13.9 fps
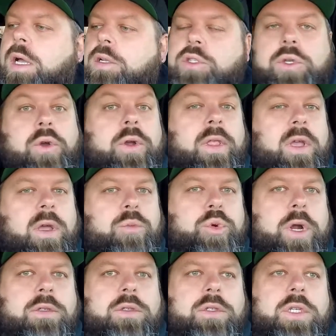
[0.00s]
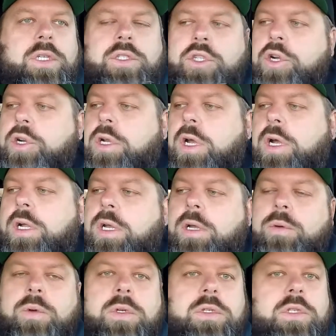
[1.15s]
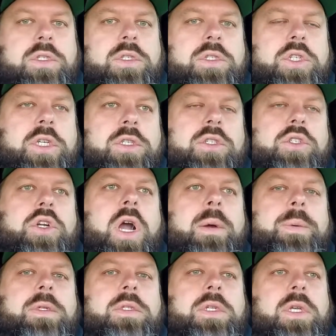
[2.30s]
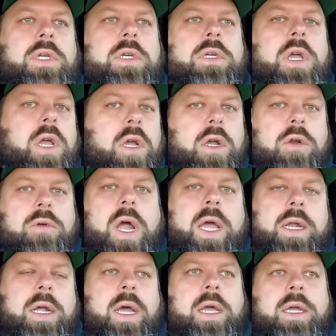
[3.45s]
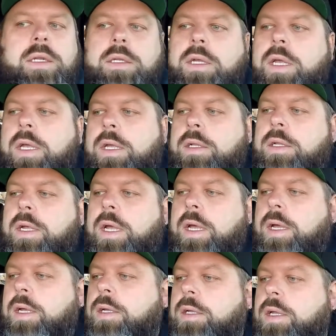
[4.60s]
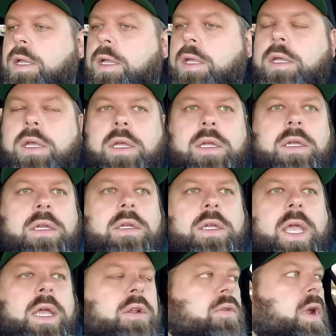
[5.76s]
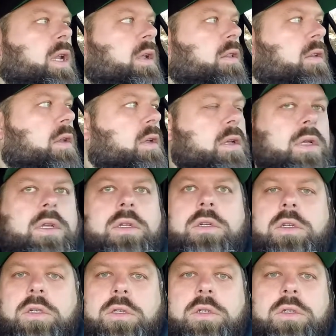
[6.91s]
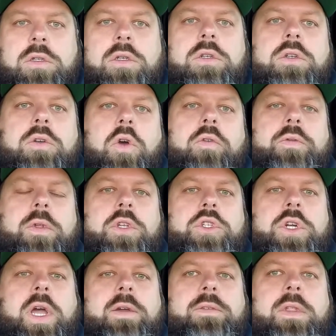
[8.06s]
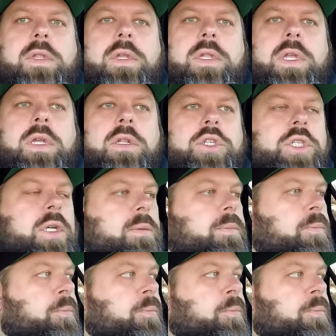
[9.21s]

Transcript: Sorry, the compressor just turned on. I was just dropping to ride height and getting ready to go for the drive to the dealership.